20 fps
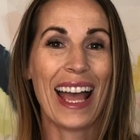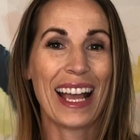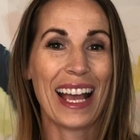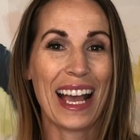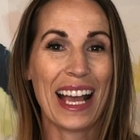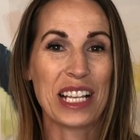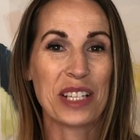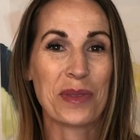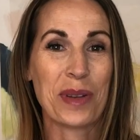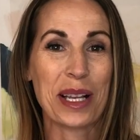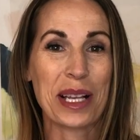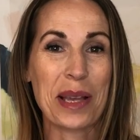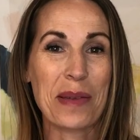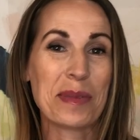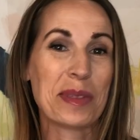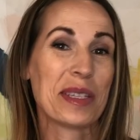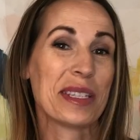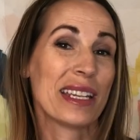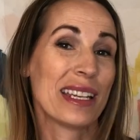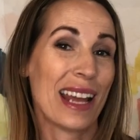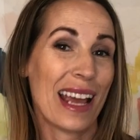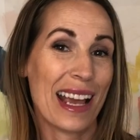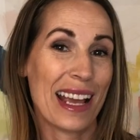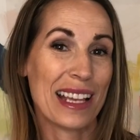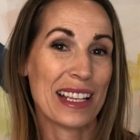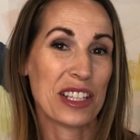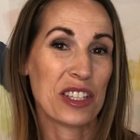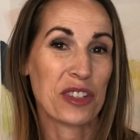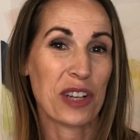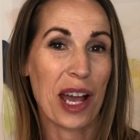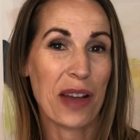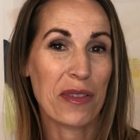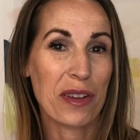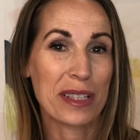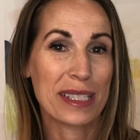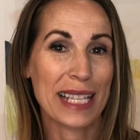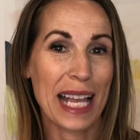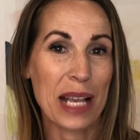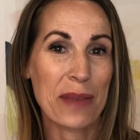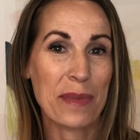guys, welcome to today's travel
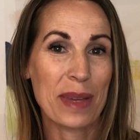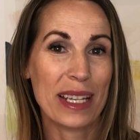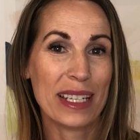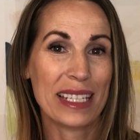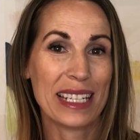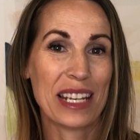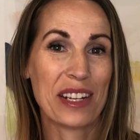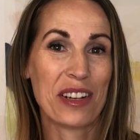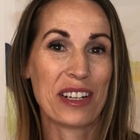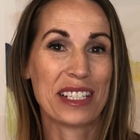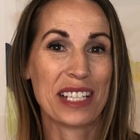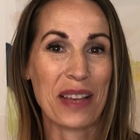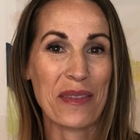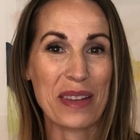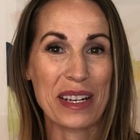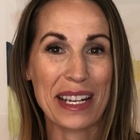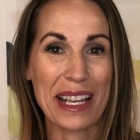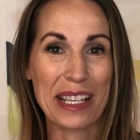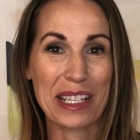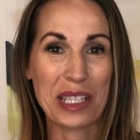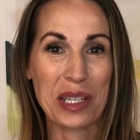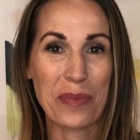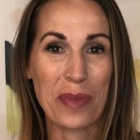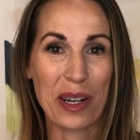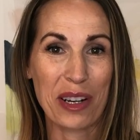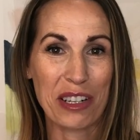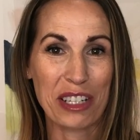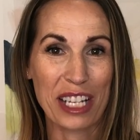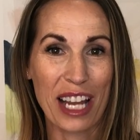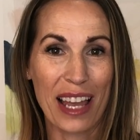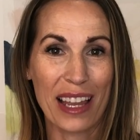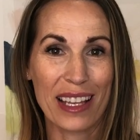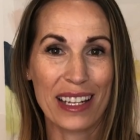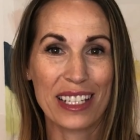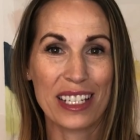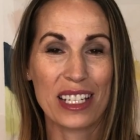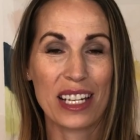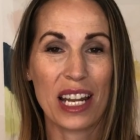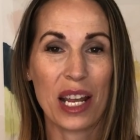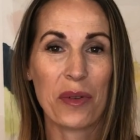segment in our 7 Days to Better
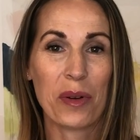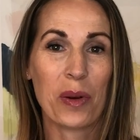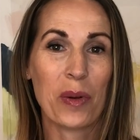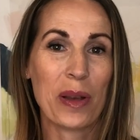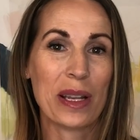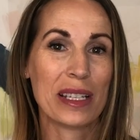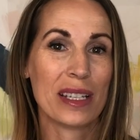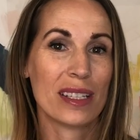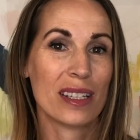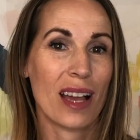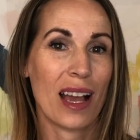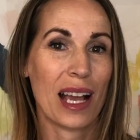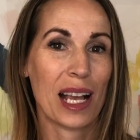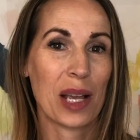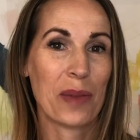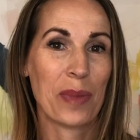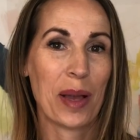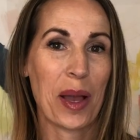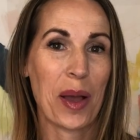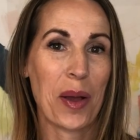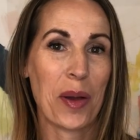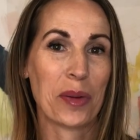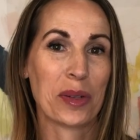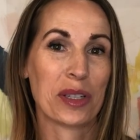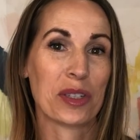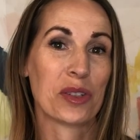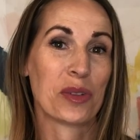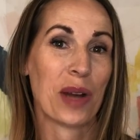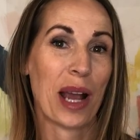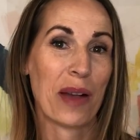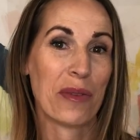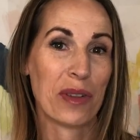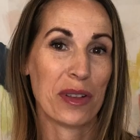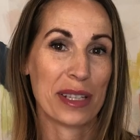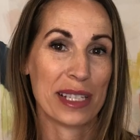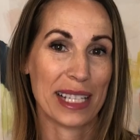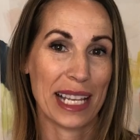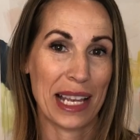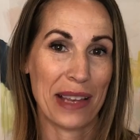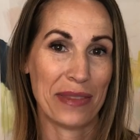Challenge. Today we're going to talk about travel
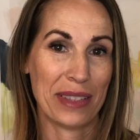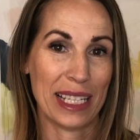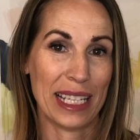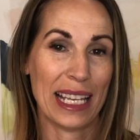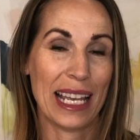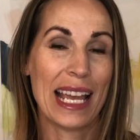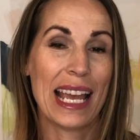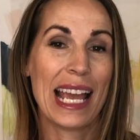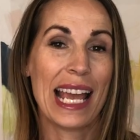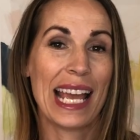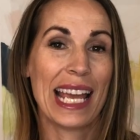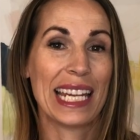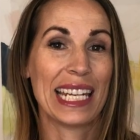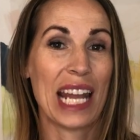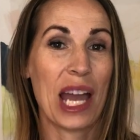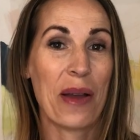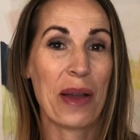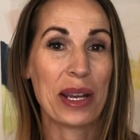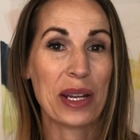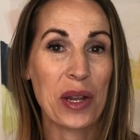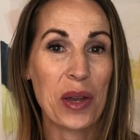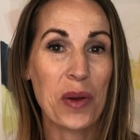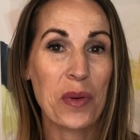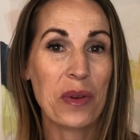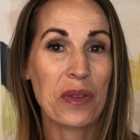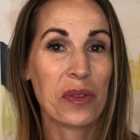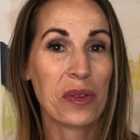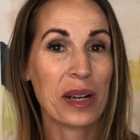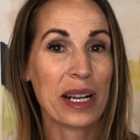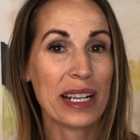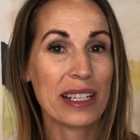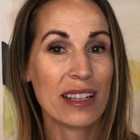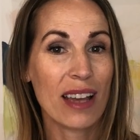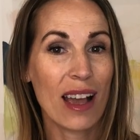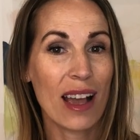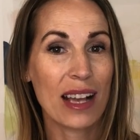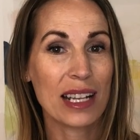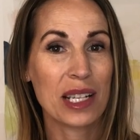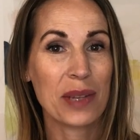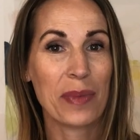safety. Now I know we've already
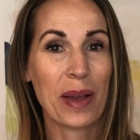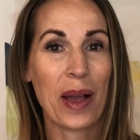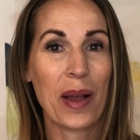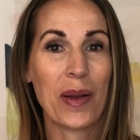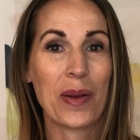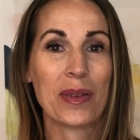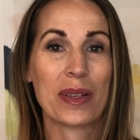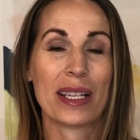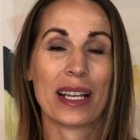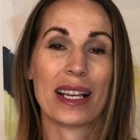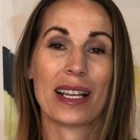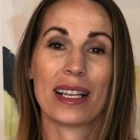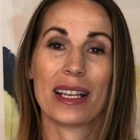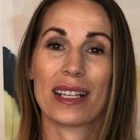talked about